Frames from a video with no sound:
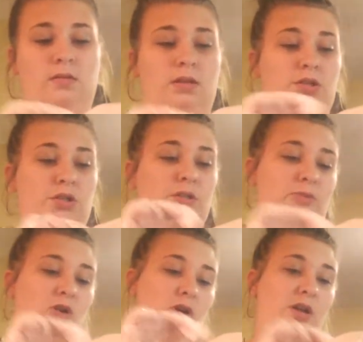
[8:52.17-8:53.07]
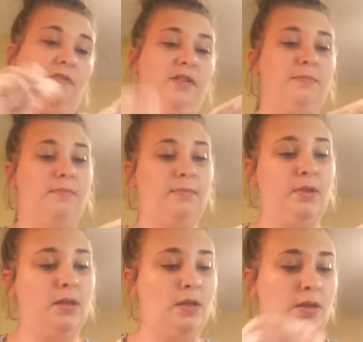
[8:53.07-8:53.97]
That's just part of it.
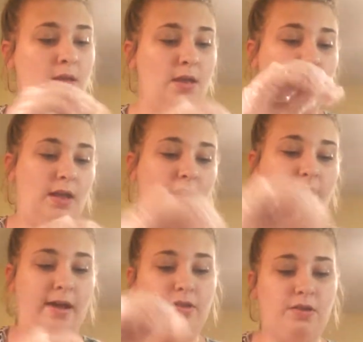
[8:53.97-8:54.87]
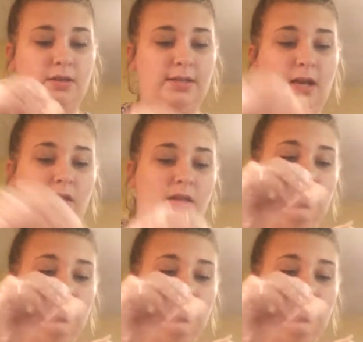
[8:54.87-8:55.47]
And now you can tell that